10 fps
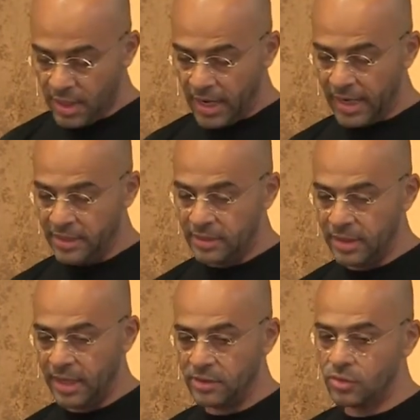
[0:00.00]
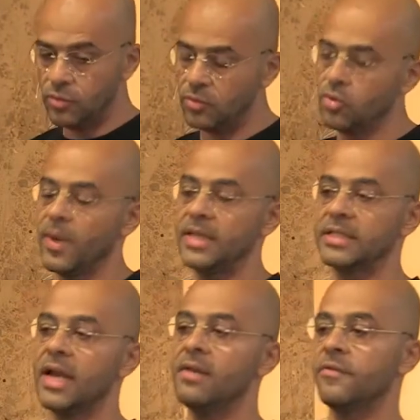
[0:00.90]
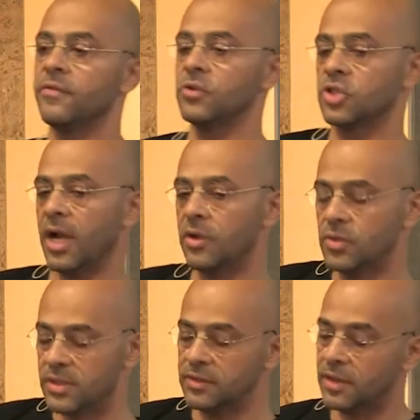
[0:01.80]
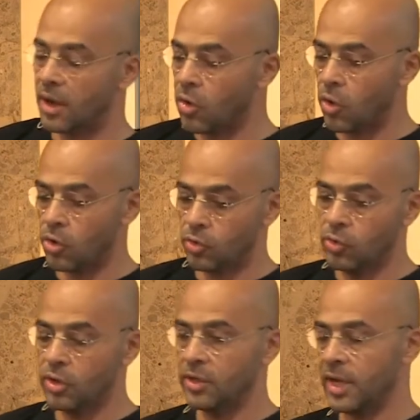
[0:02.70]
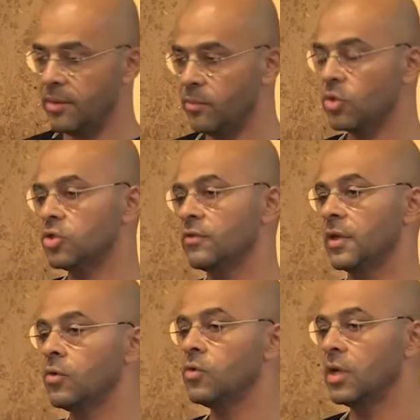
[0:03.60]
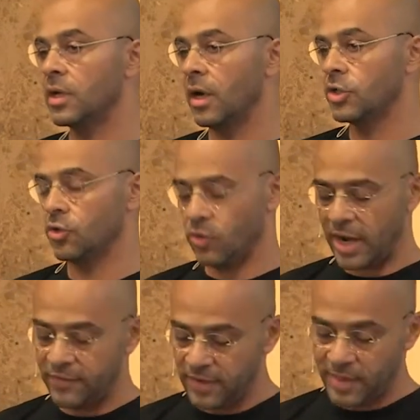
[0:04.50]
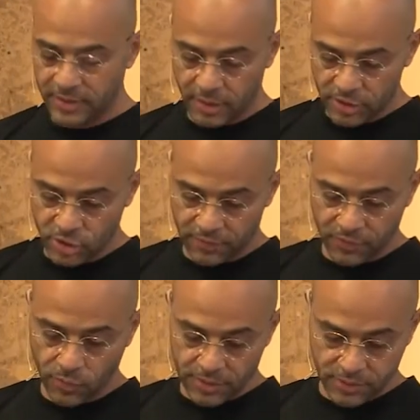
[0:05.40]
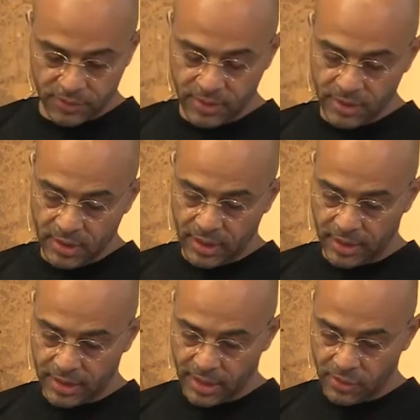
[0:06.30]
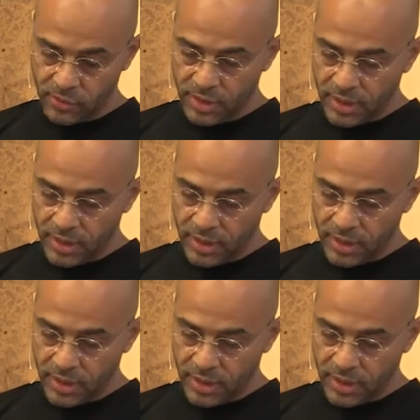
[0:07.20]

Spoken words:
And to myself, which I consider a core Googler, and most of the Google culture or Alphabet culture, if you want, now,